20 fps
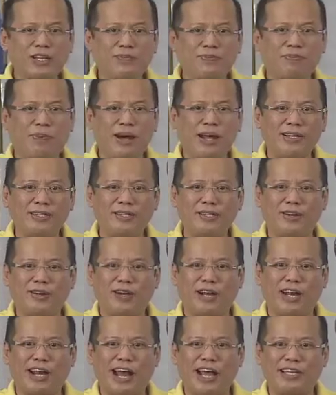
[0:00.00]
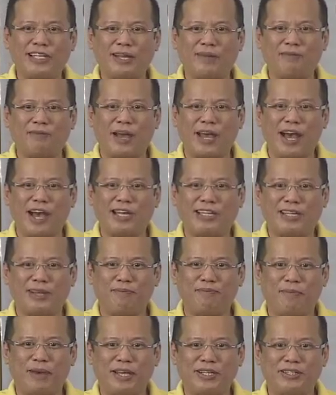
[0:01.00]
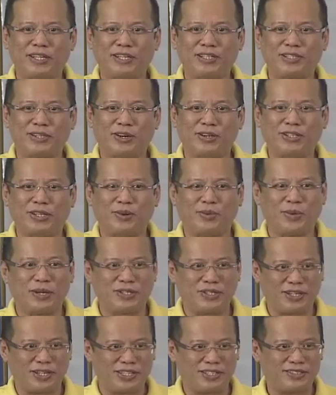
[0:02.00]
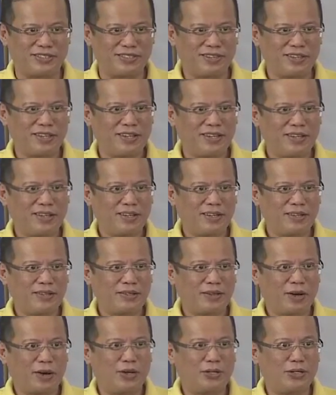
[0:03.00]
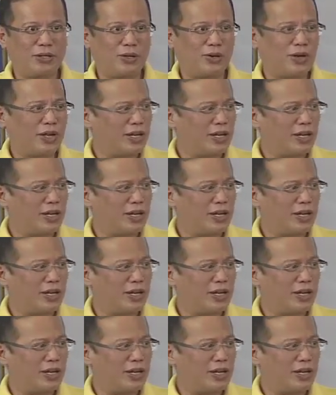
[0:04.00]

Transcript: respond on an item-by-item basis on the wish list. Although